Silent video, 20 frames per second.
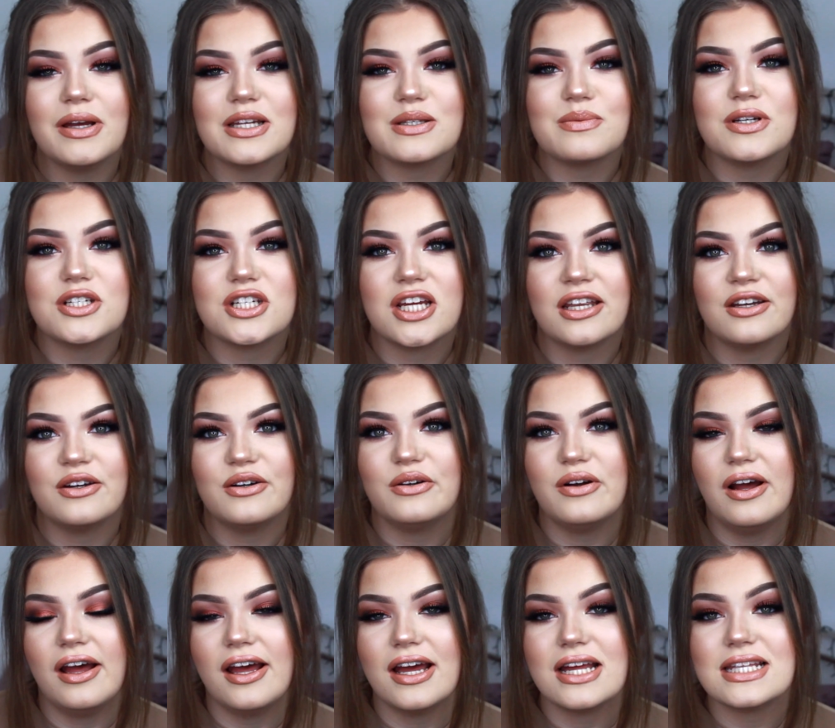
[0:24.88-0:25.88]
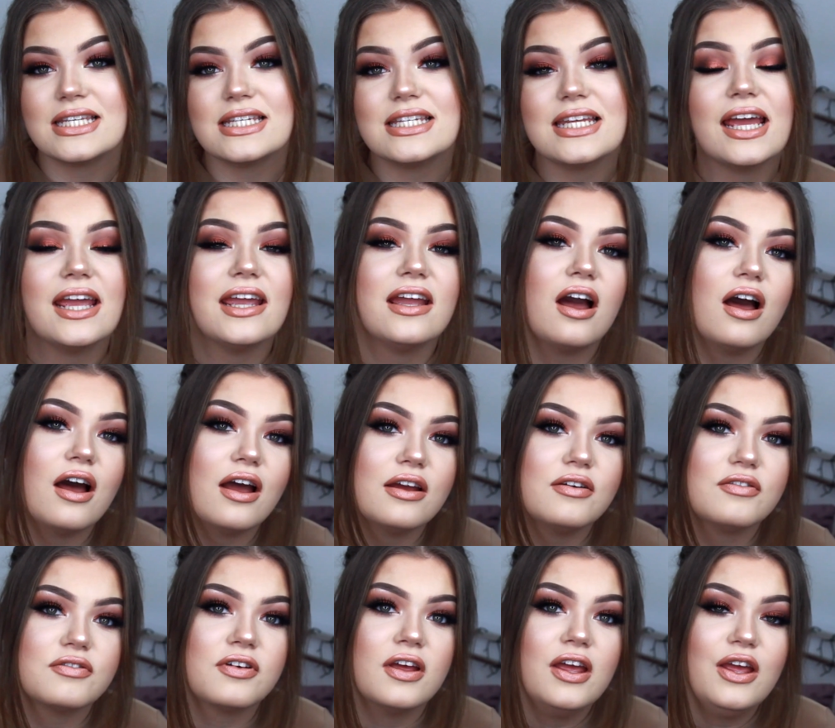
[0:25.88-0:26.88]
back to my channel. Today
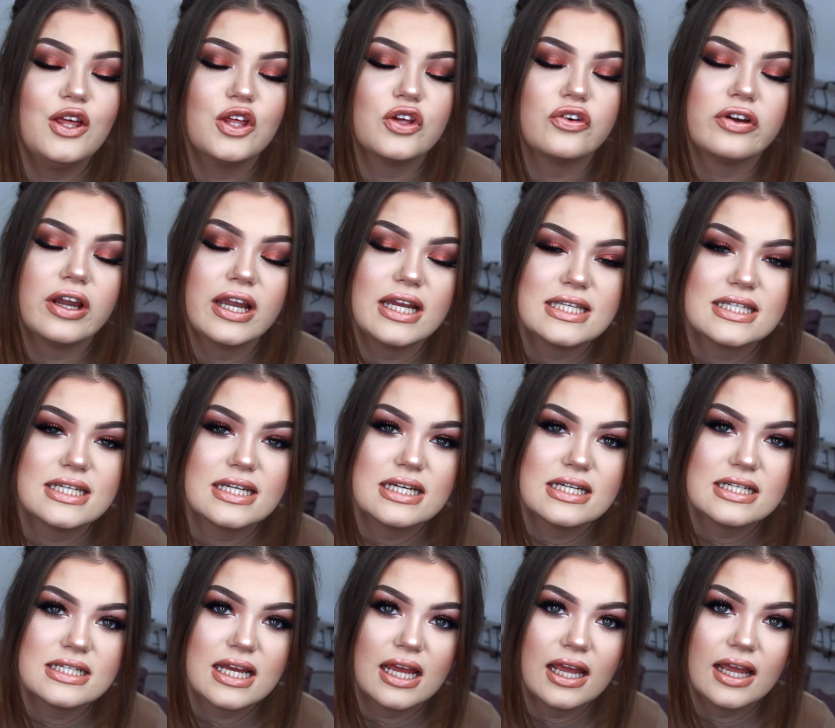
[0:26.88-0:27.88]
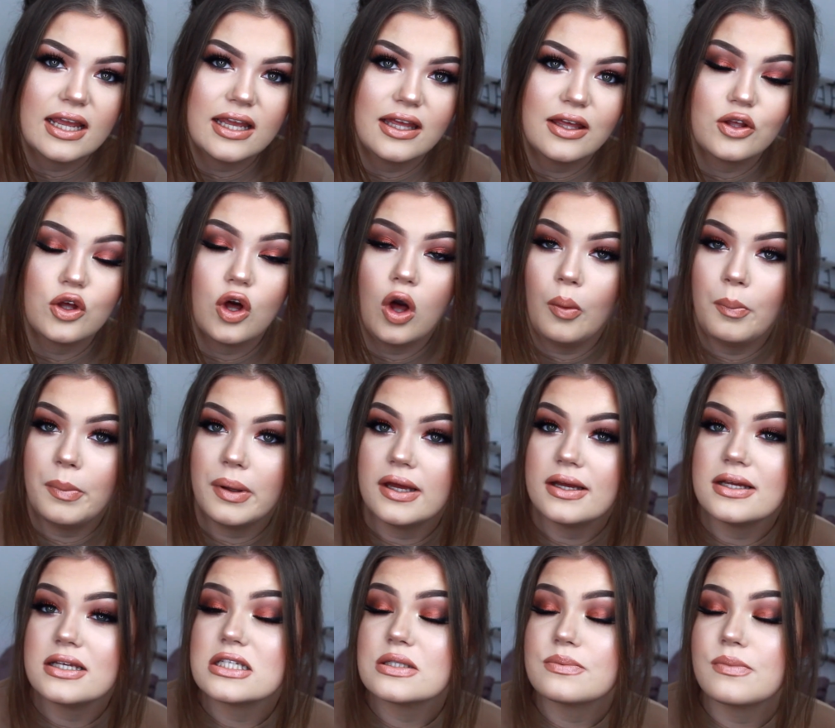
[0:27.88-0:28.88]
I've created a
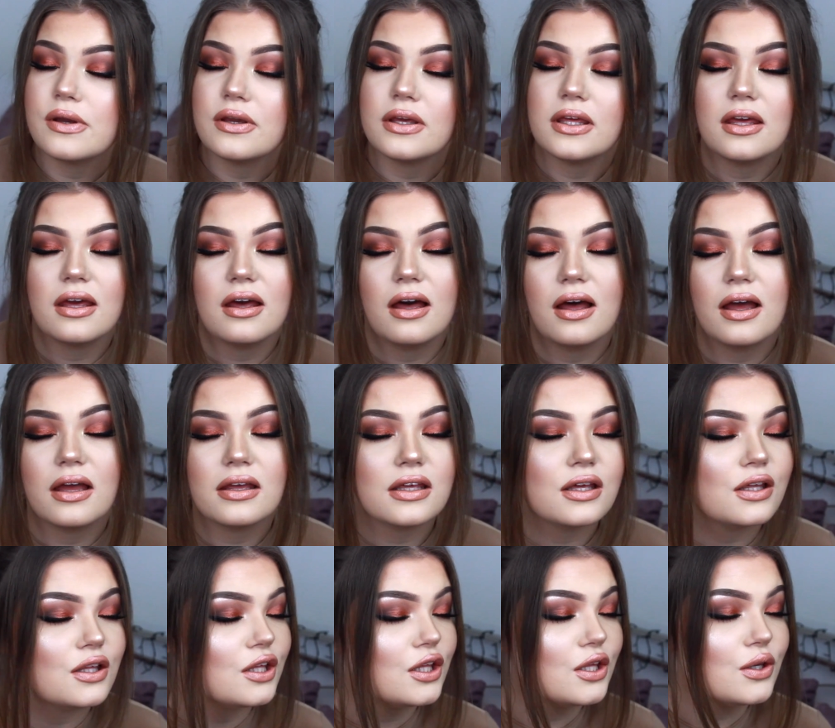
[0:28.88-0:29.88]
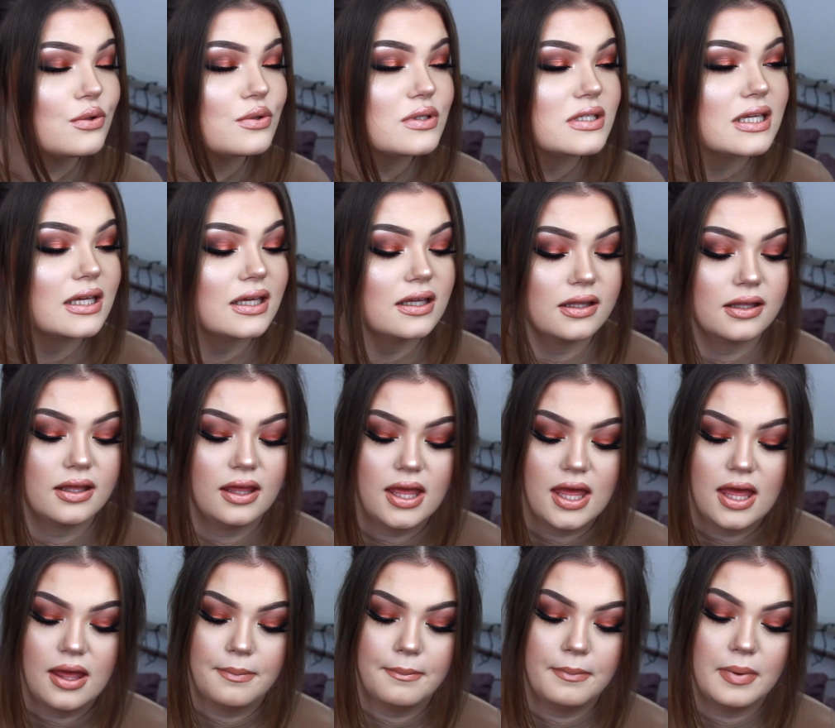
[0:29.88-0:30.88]
copper smoky eye using
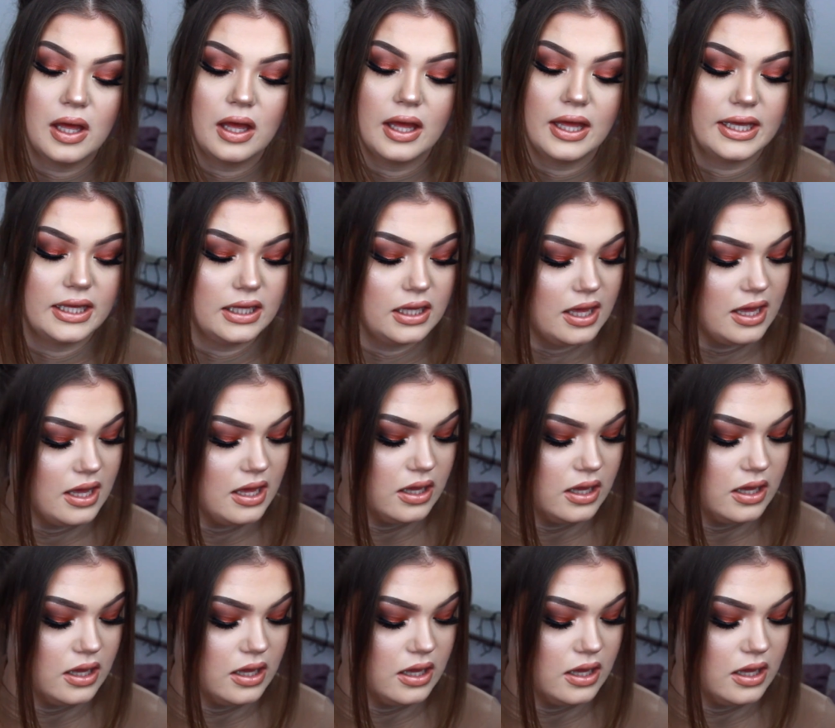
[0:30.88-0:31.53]
my